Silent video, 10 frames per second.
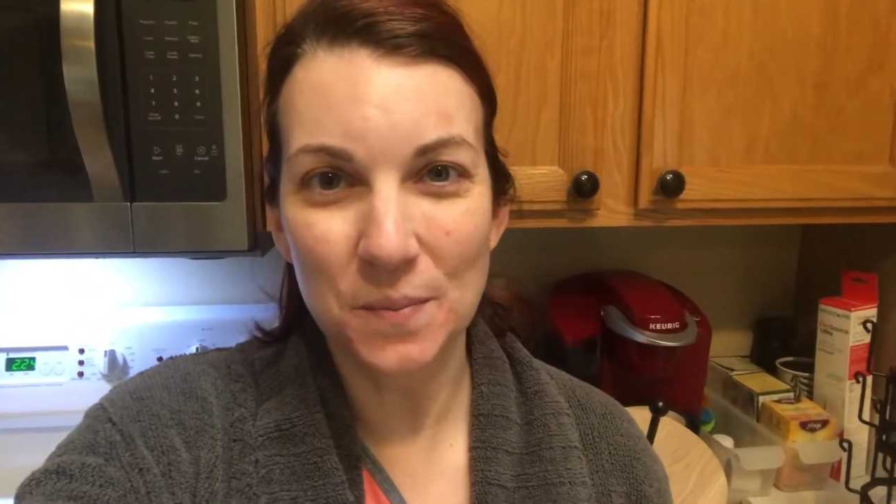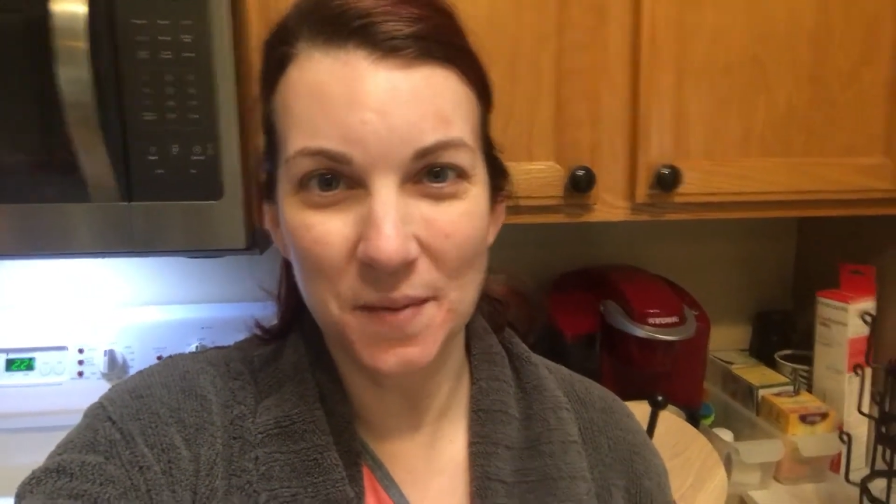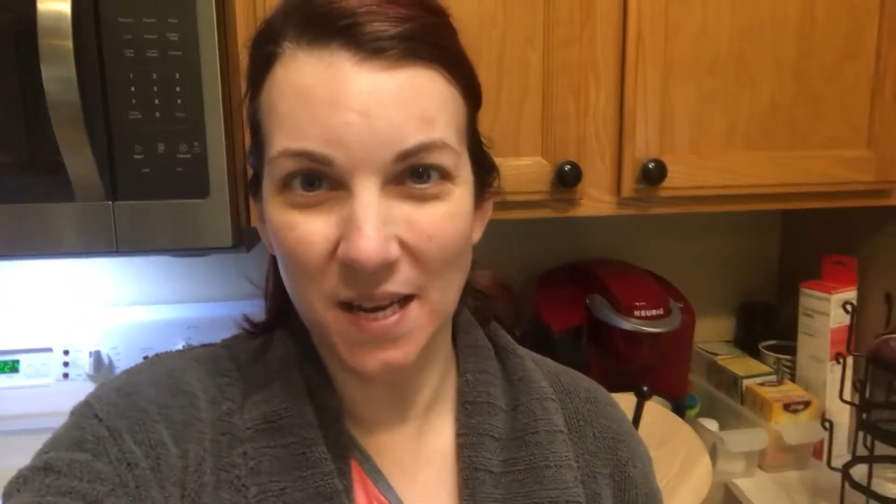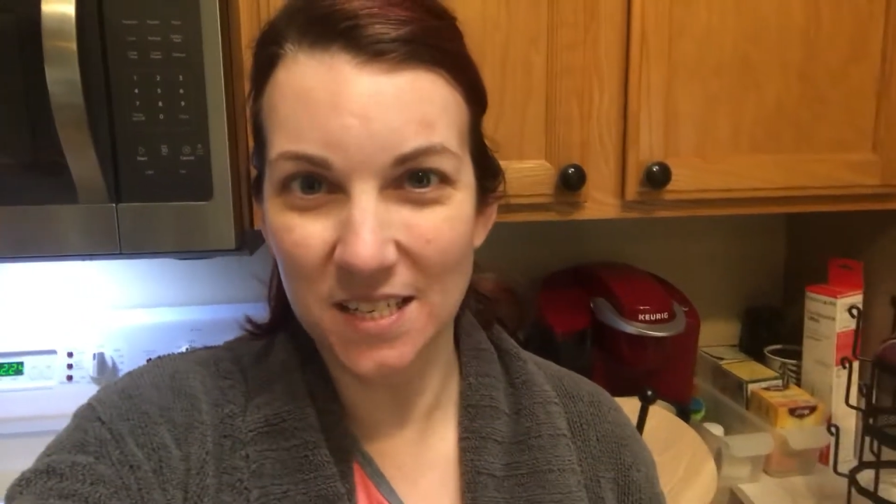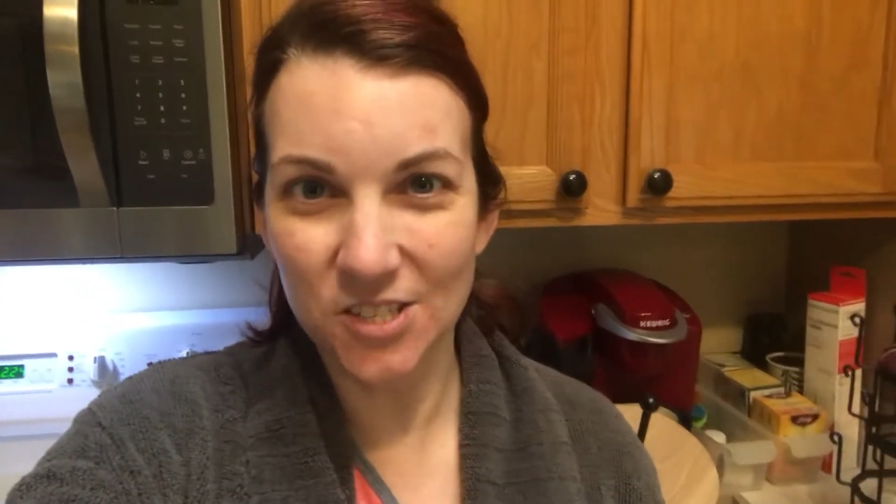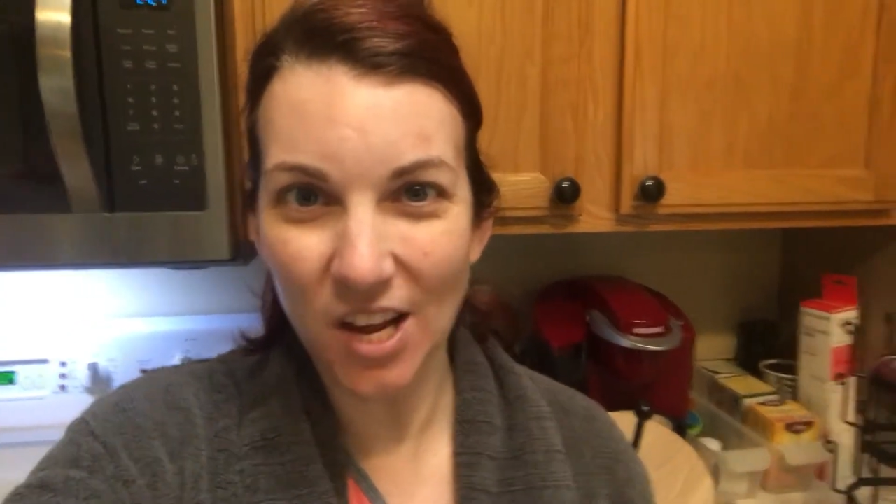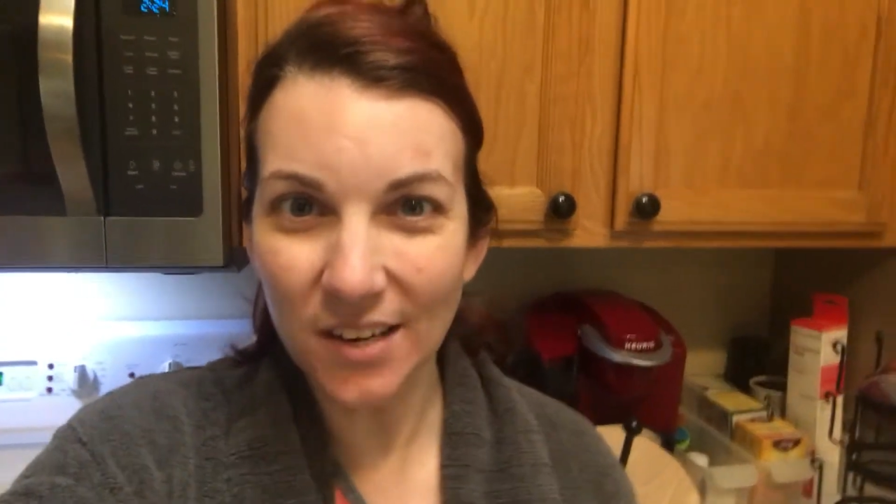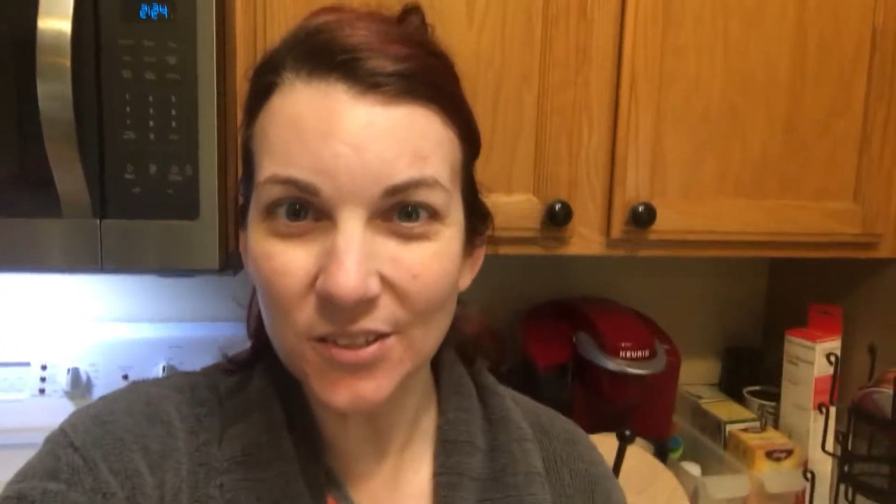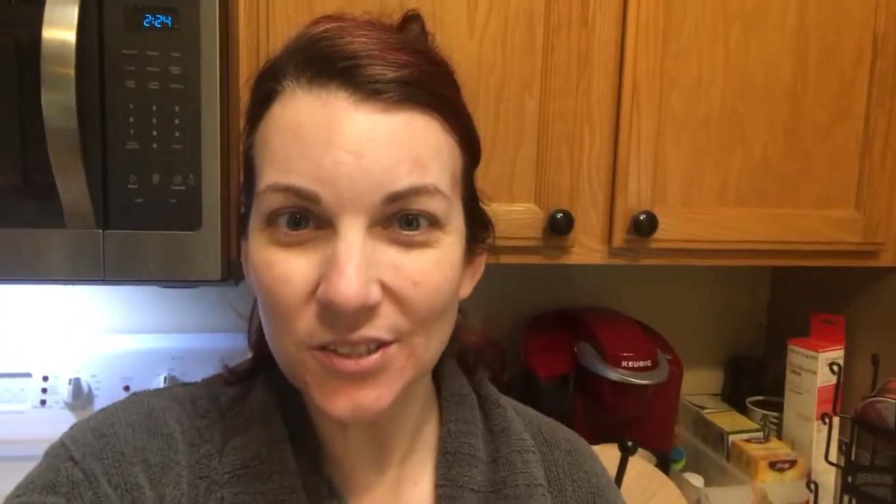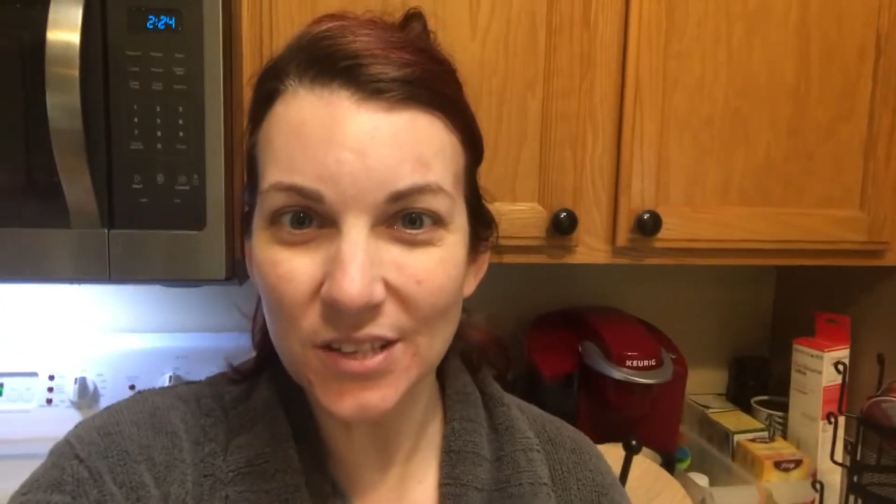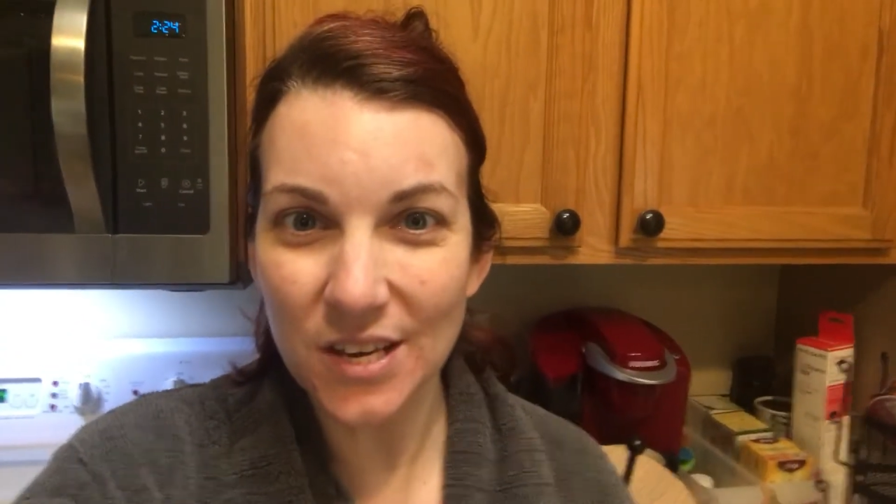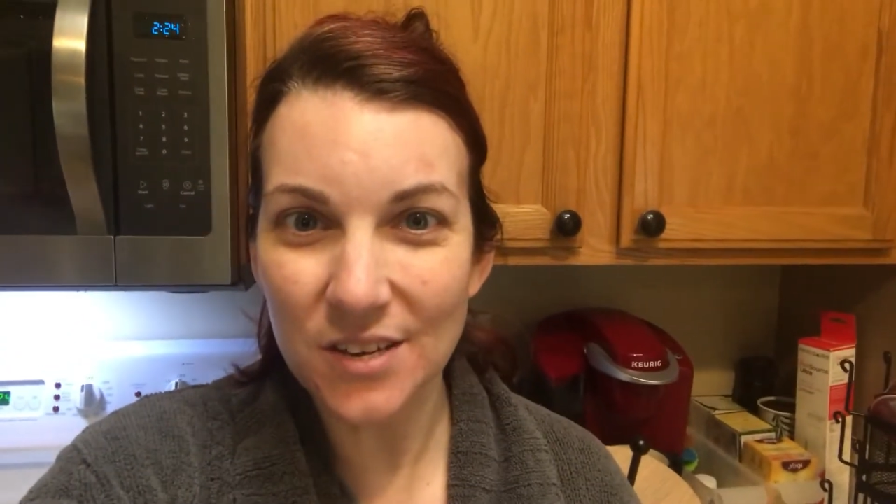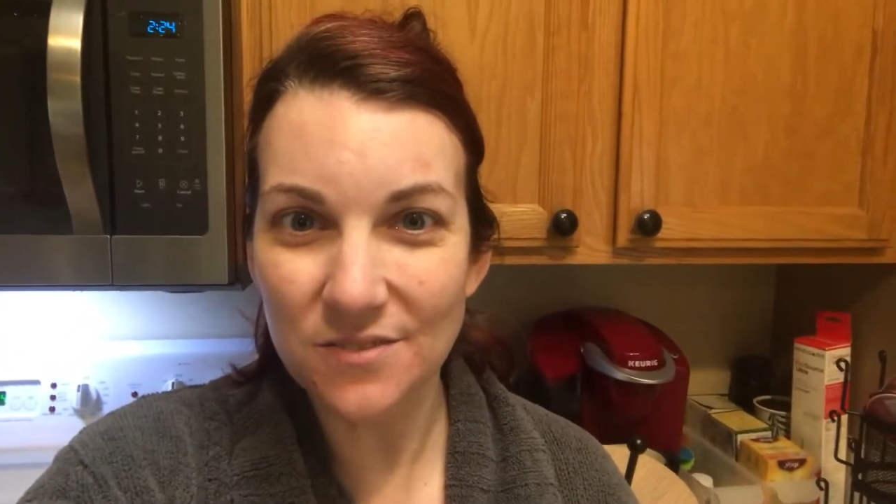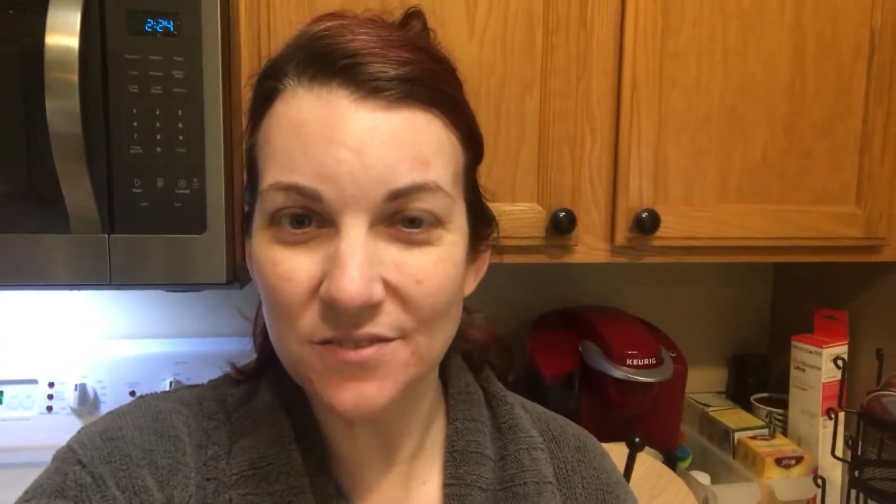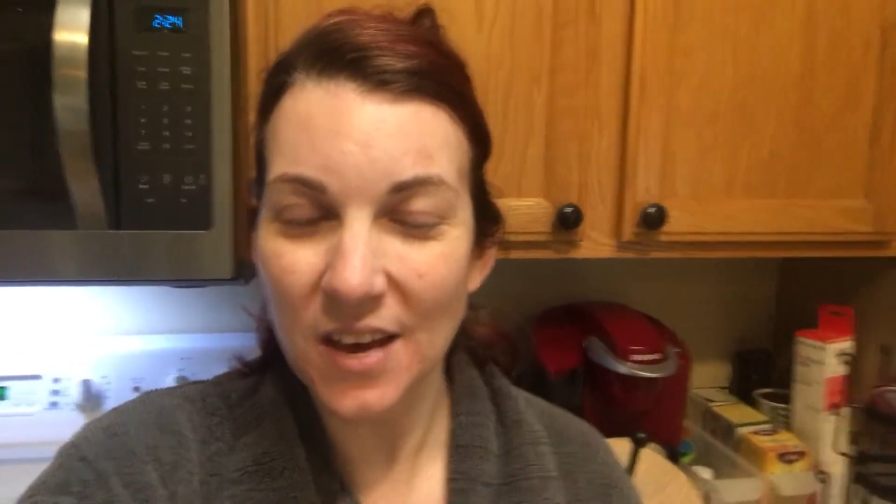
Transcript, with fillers: my channel if